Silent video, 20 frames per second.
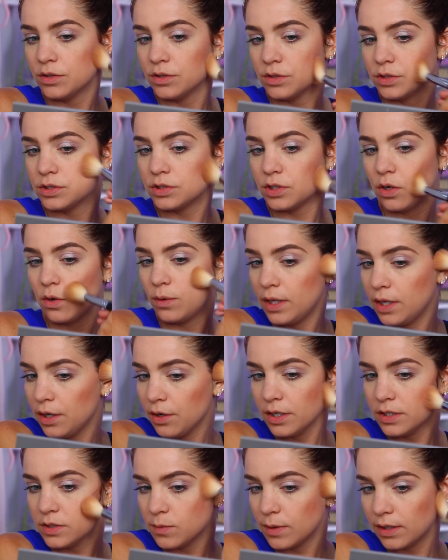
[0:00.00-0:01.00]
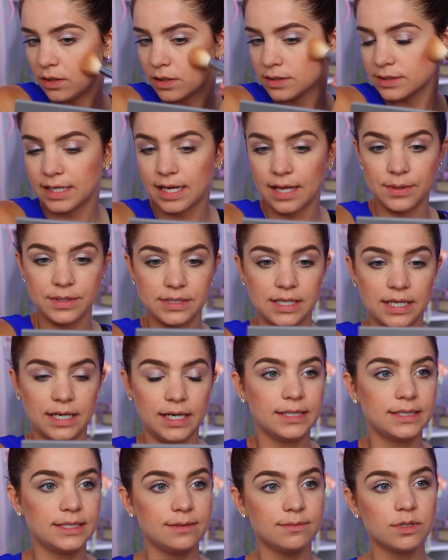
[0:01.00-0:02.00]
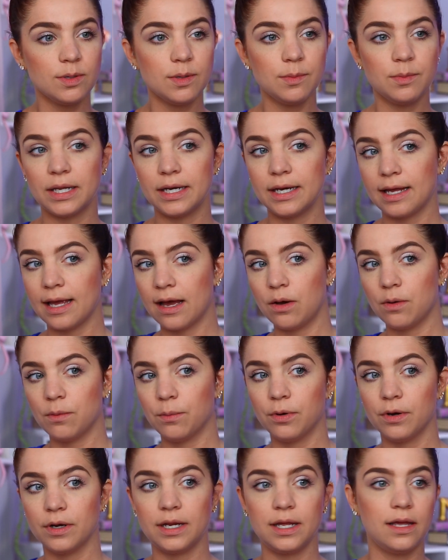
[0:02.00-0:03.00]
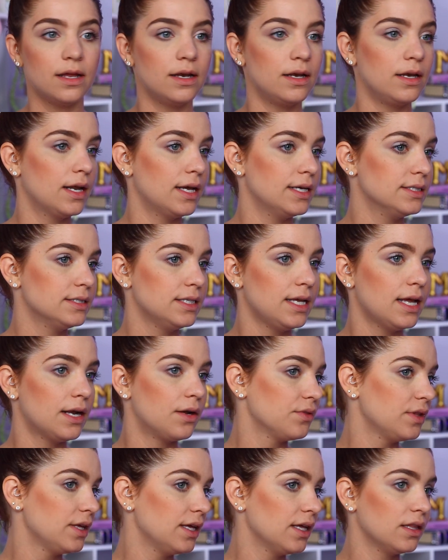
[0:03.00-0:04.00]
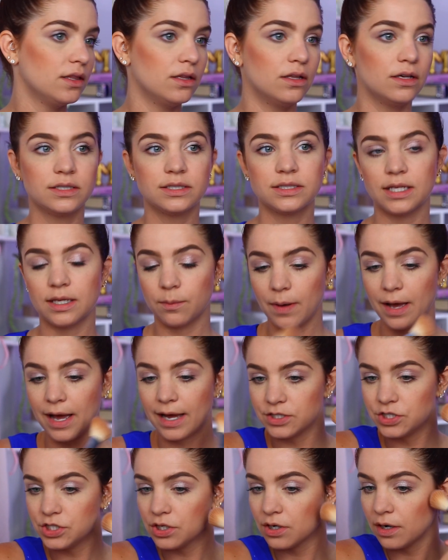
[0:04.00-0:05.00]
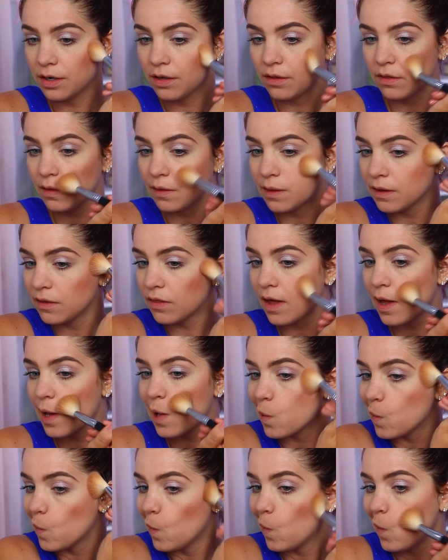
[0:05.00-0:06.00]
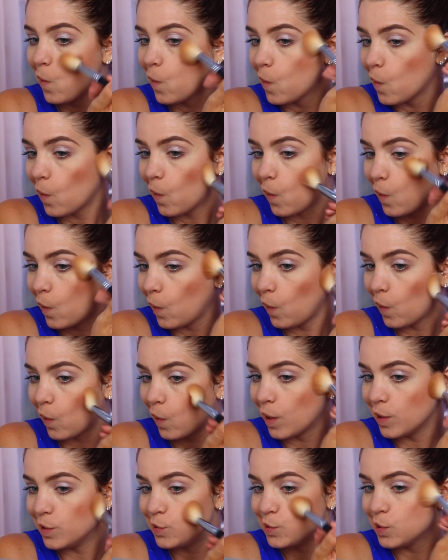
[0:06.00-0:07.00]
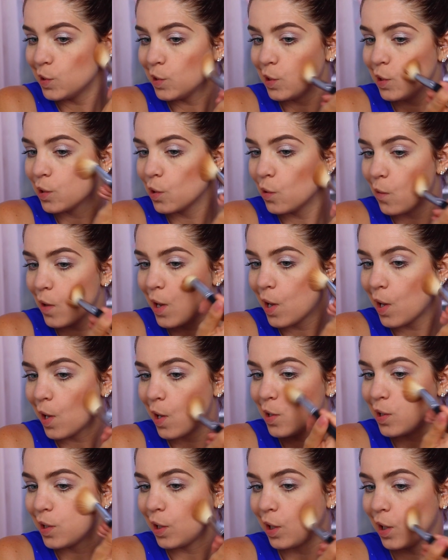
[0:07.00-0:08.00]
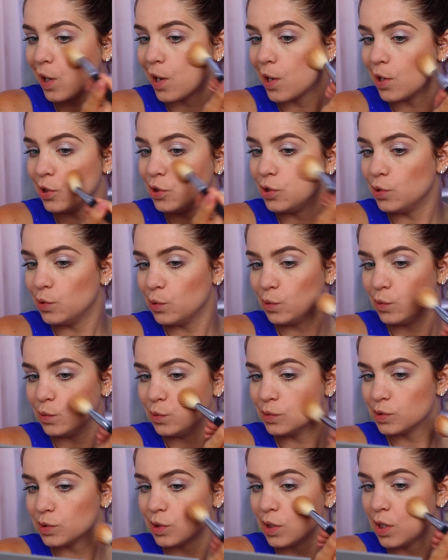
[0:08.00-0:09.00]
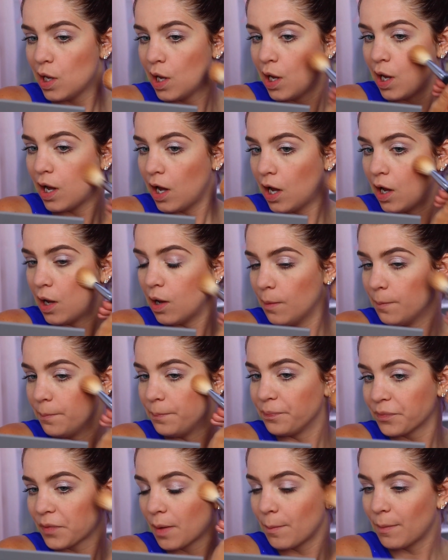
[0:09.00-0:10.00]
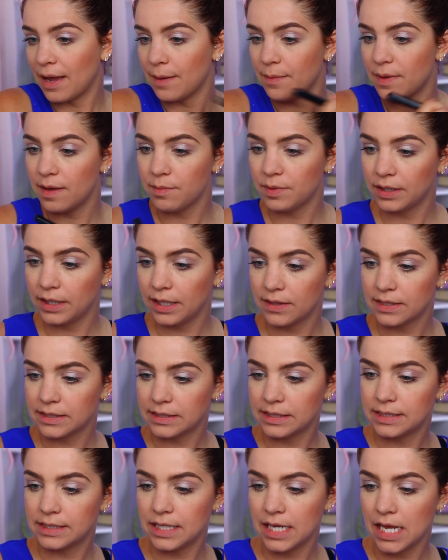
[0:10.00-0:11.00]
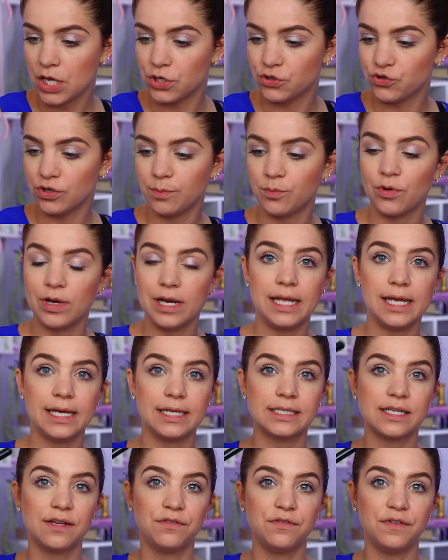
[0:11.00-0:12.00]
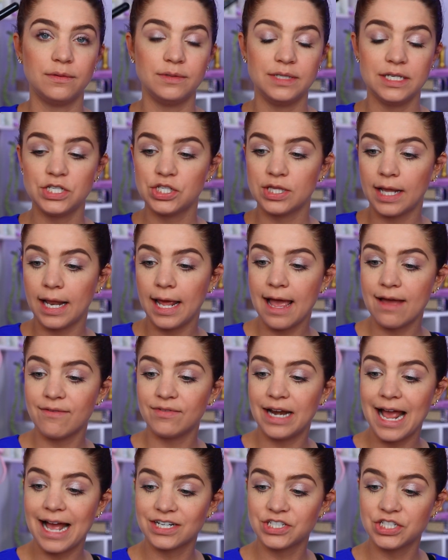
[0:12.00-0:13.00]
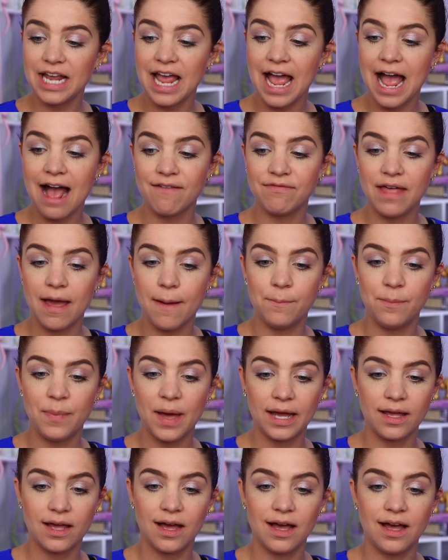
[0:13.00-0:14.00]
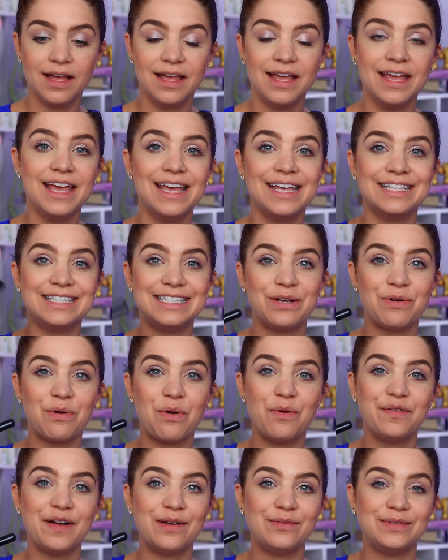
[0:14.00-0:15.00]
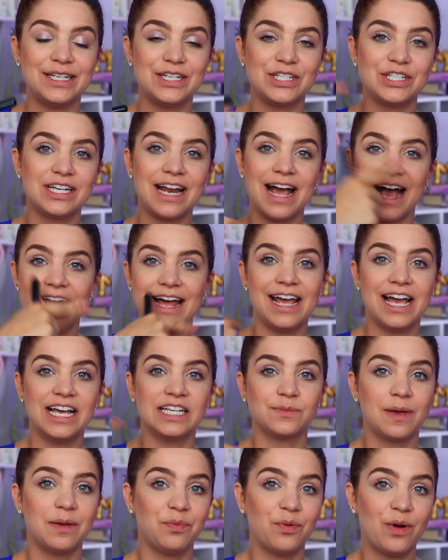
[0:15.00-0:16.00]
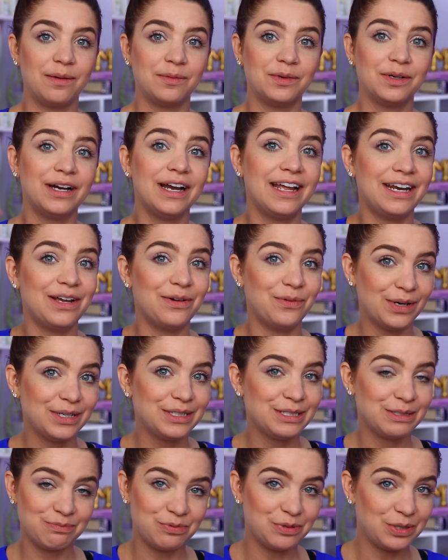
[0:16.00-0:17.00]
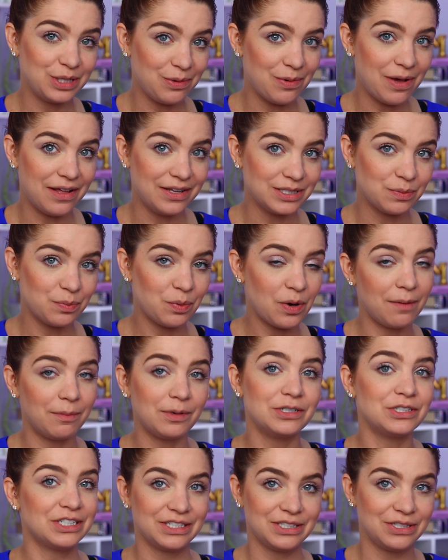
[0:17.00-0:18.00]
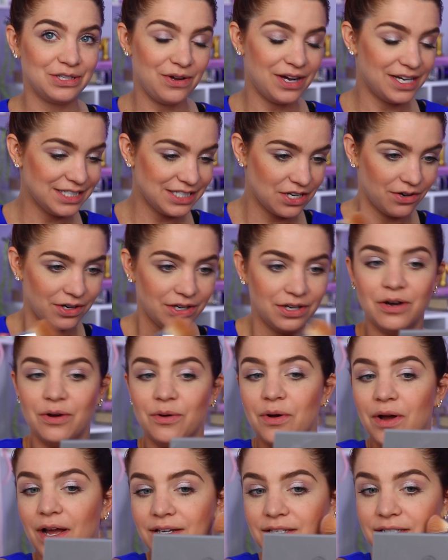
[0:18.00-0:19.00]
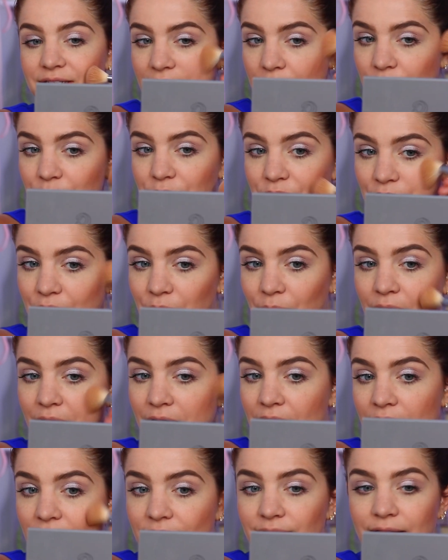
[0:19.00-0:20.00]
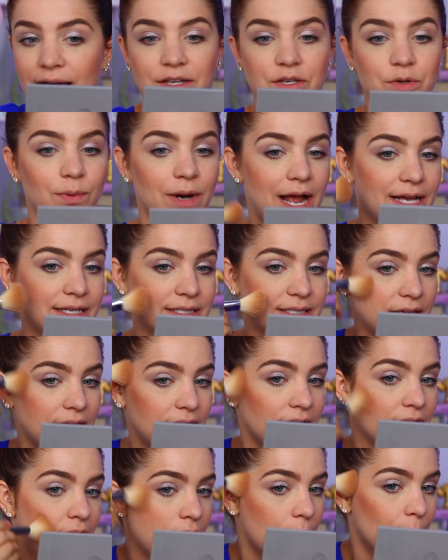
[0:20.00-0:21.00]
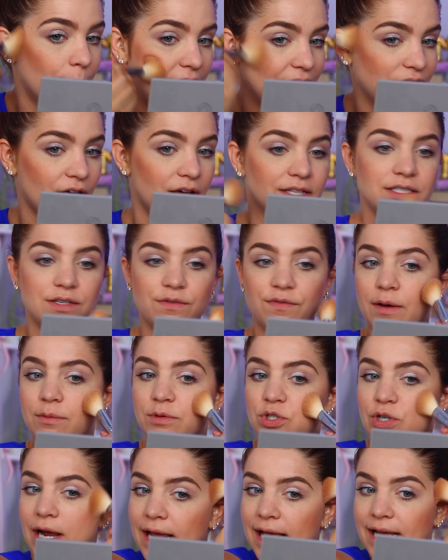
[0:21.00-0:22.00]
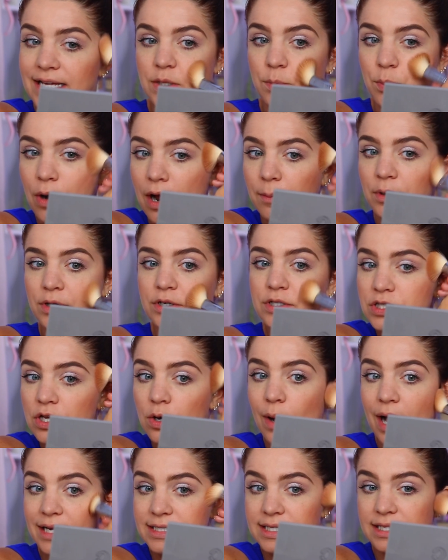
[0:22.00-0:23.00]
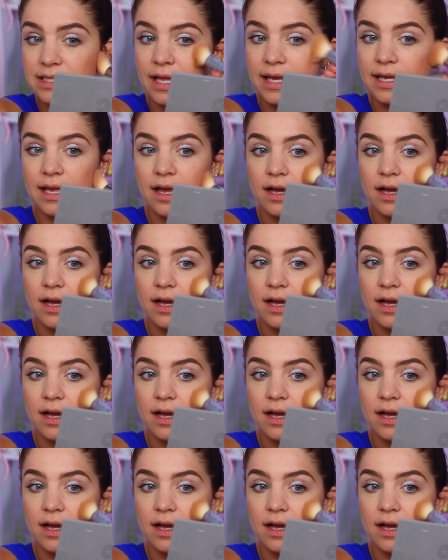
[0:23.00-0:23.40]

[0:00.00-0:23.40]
So here is what it looks like on the skin. It seems to be blending out pretty nicely. I don't think it looks like patchy or anything like that. And I did go ahead and use um, my Maybelline. This is the Dream Radiant foundation that I have. And I actually have that Becca Zero foundation on as my primer. And it worked really well as a primer. Just so you guys know, I know I did that review. A lot of you were asking my thoughts if I would try it as a primer. So I did like it